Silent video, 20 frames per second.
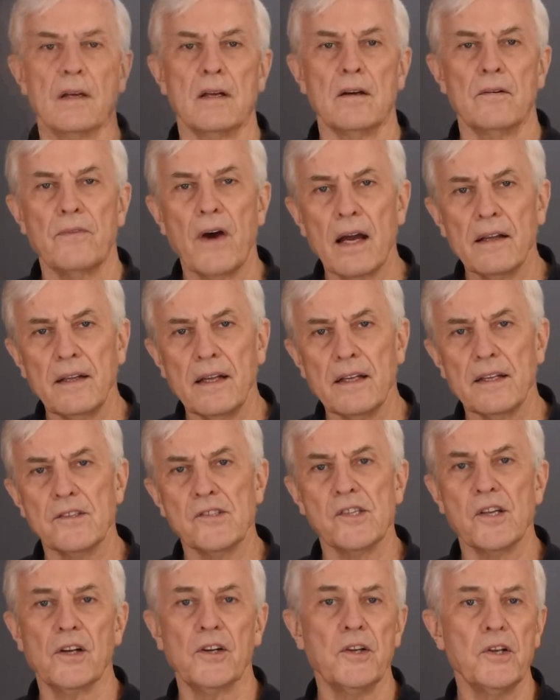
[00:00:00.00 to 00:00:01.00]
Finally,
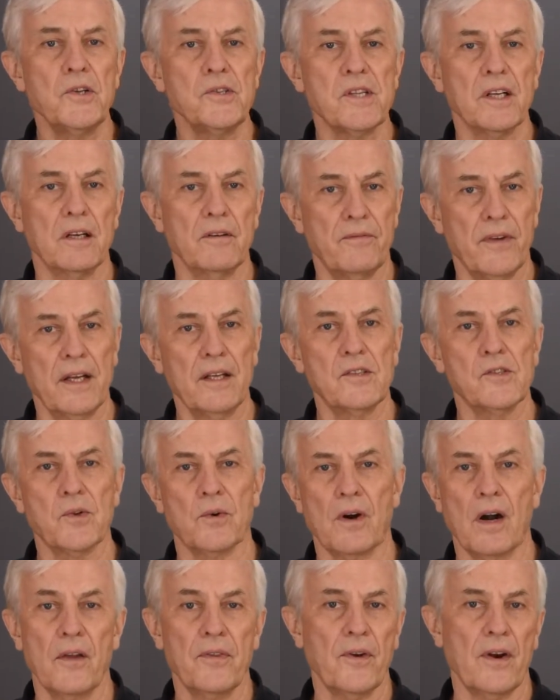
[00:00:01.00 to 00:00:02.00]
consider using events
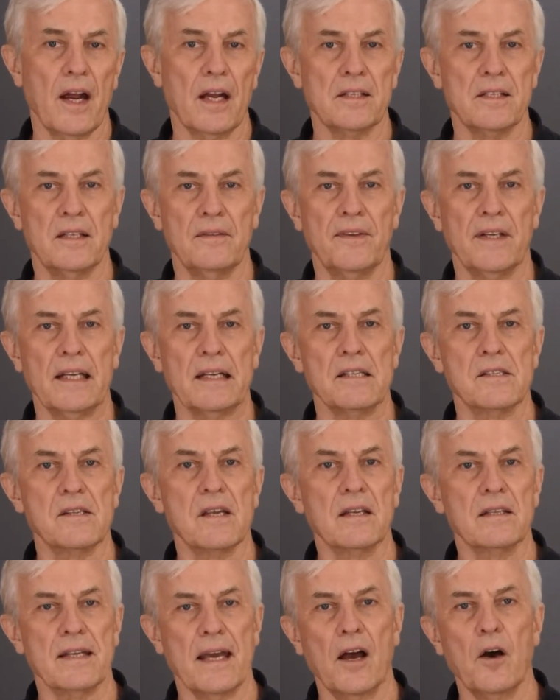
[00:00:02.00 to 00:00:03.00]
or other activities
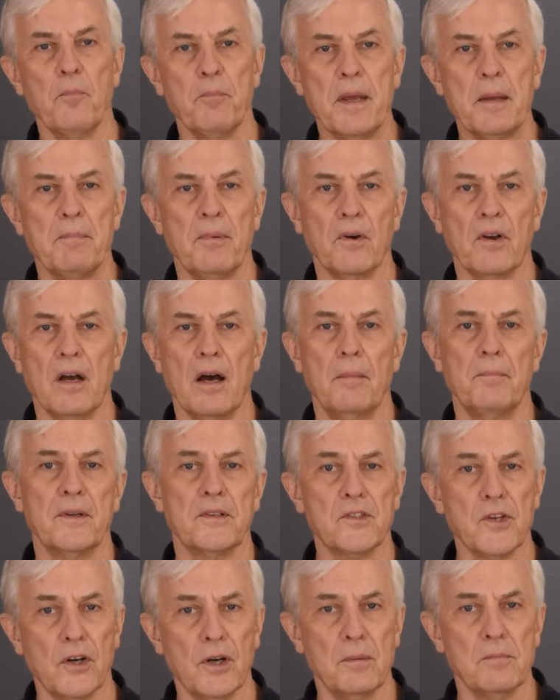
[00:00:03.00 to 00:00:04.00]
to help people come to
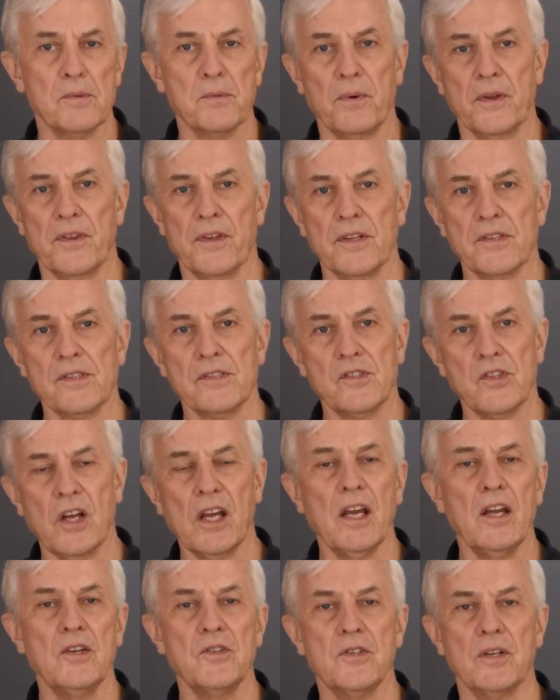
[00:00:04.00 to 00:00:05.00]
terms with this
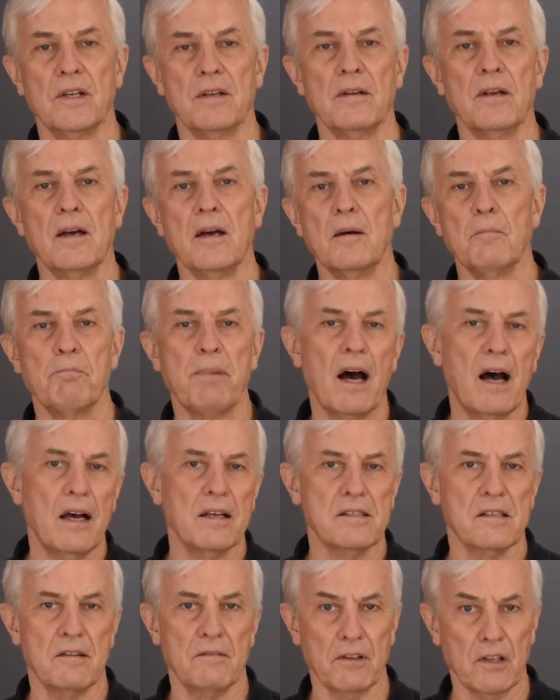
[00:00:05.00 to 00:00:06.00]
change and
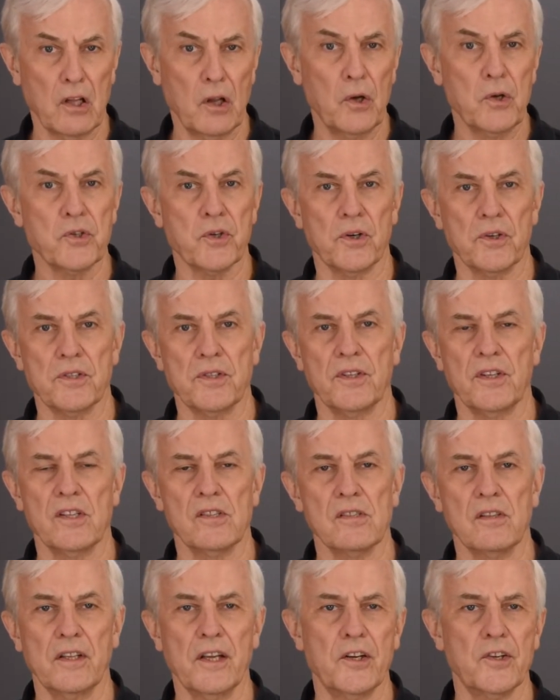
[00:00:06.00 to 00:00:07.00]
positive closure to
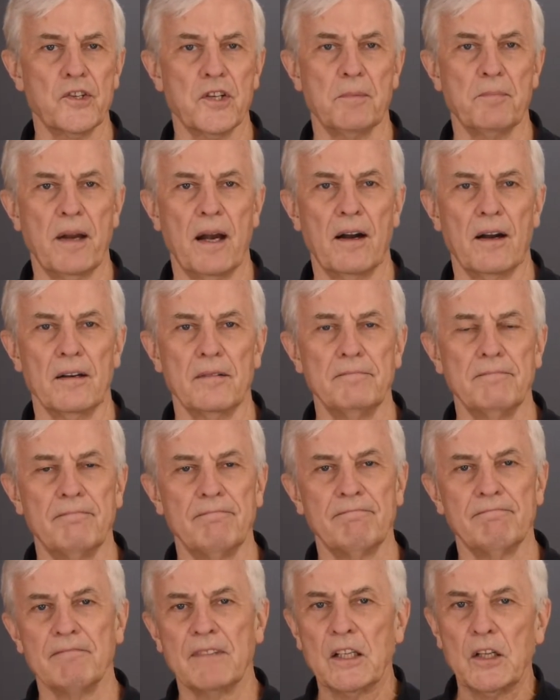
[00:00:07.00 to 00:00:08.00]
this leadership era.
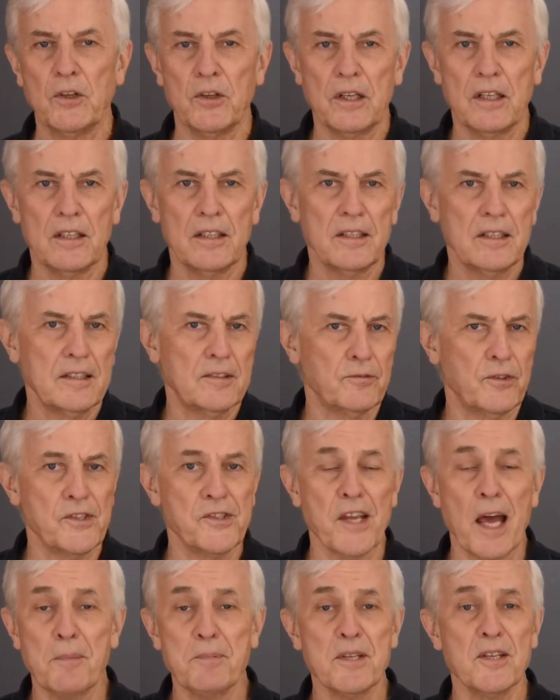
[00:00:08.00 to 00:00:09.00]

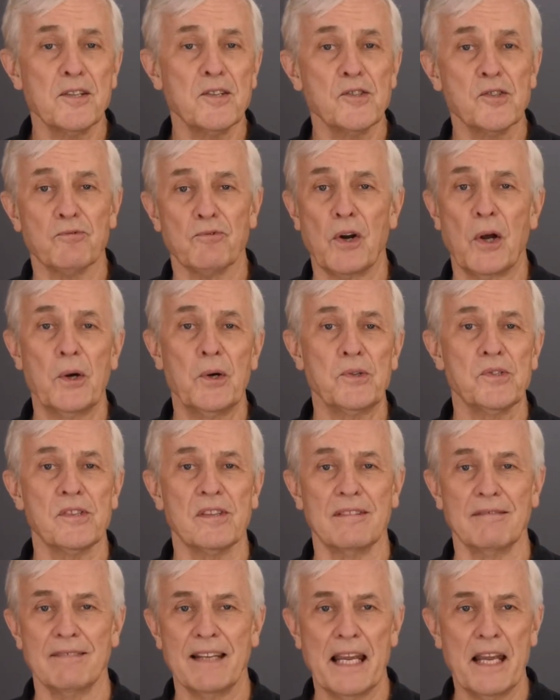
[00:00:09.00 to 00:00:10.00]
Receptions, roasts,
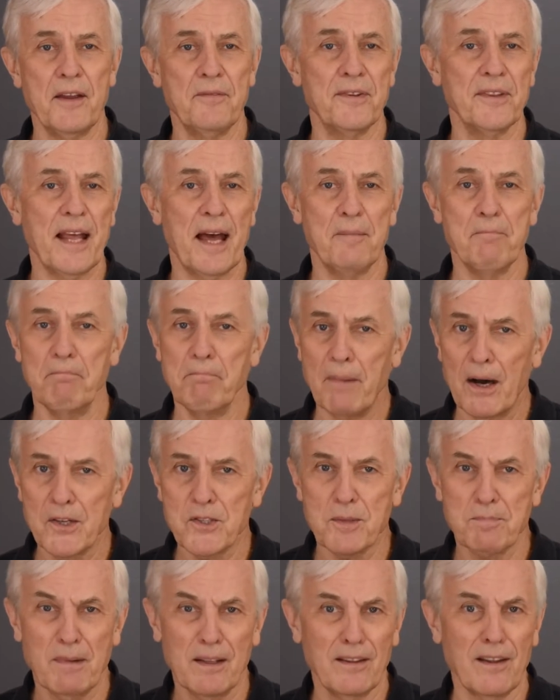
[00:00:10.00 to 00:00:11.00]
and even that
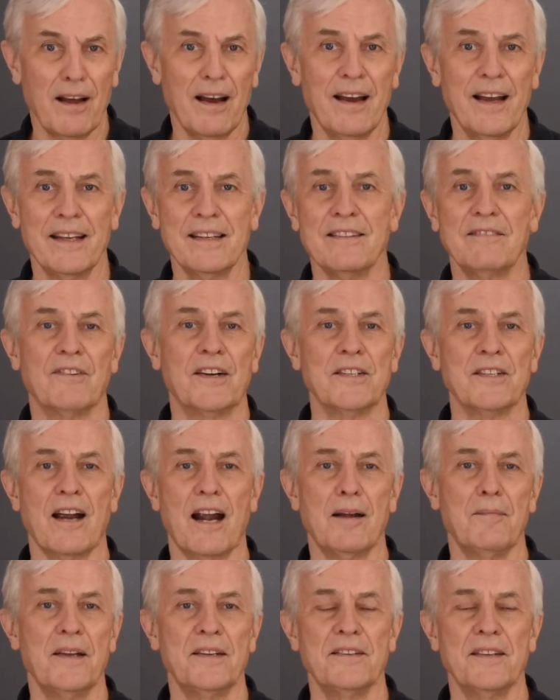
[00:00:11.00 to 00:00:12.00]
much maligned
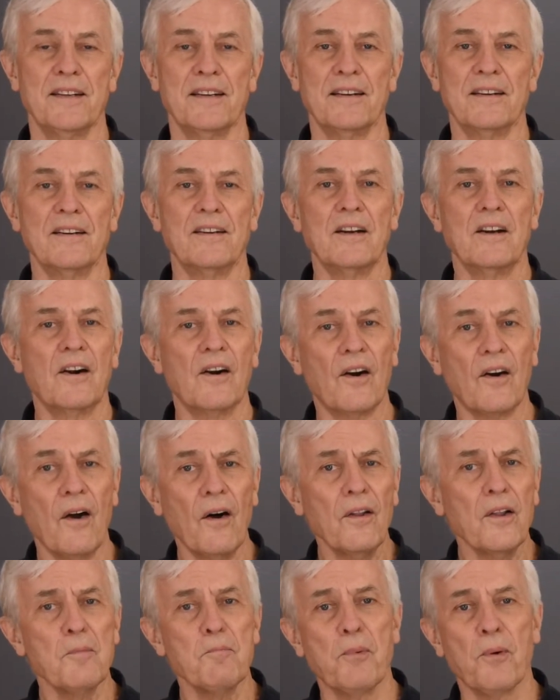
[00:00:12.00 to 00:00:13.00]
retirement dinner are
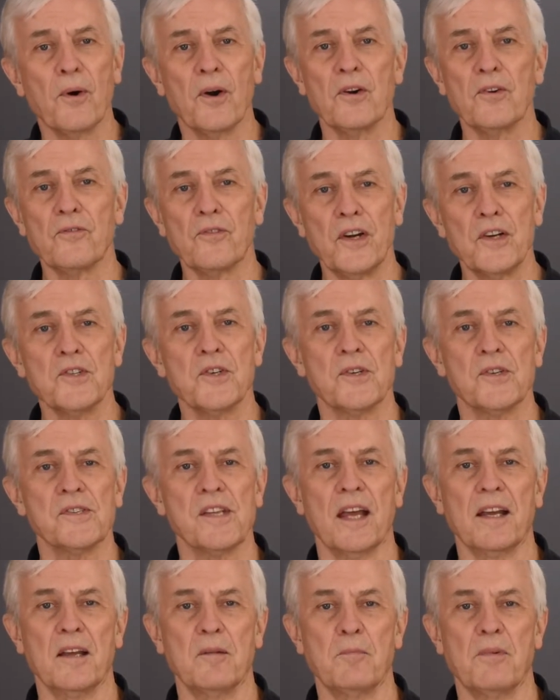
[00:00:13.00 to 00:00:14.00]
all important rituals
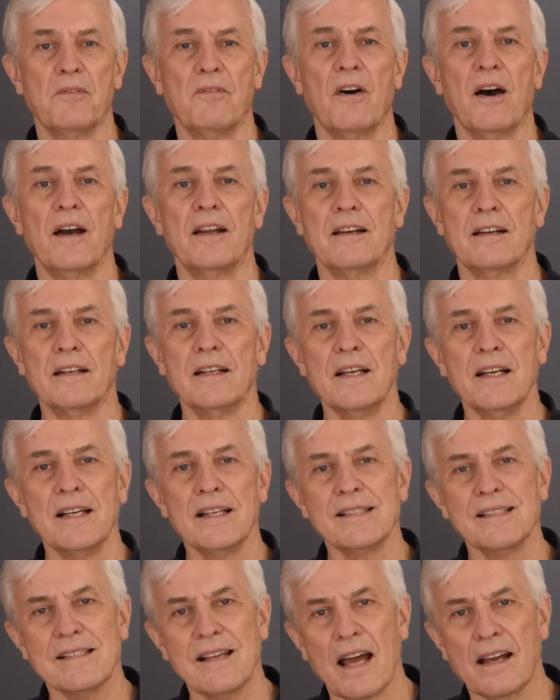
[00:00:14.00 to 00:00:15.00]
that can provide a
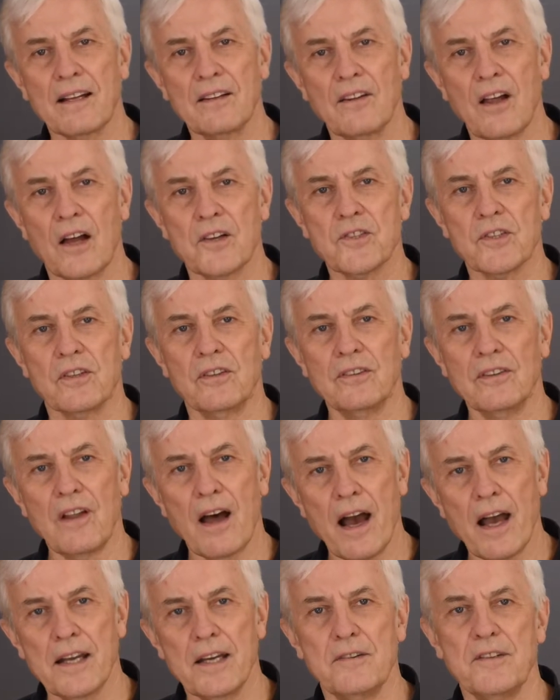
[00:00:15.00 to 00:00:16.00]
psychological
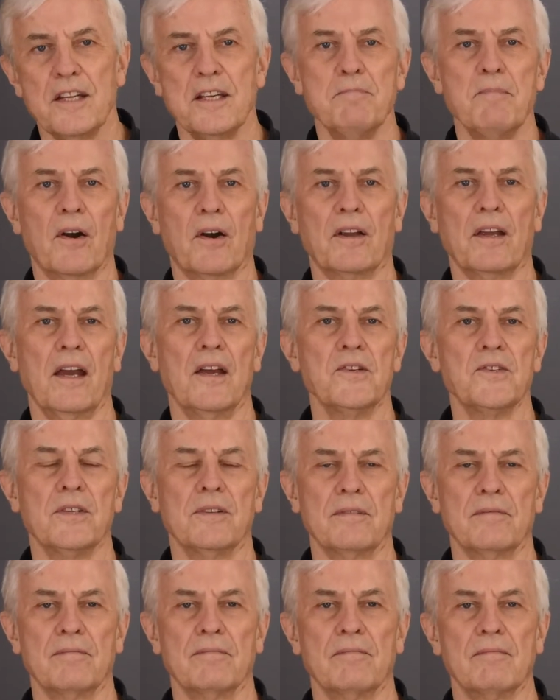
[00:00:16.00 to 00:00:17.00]
line of
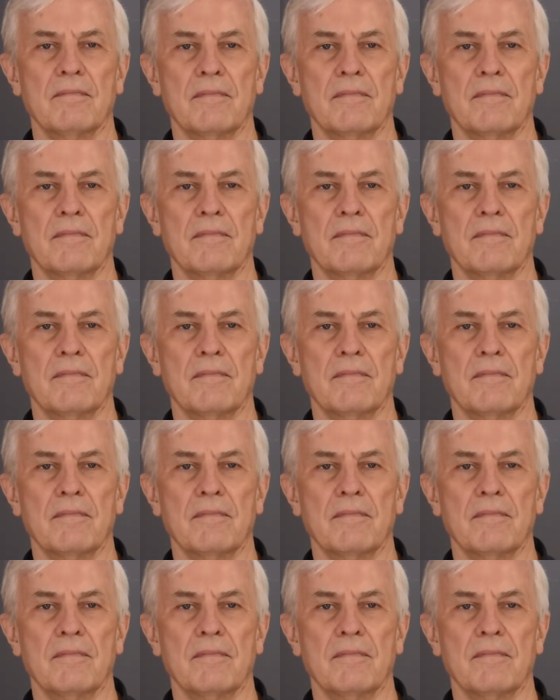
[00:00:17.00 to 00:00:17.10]
demarcation.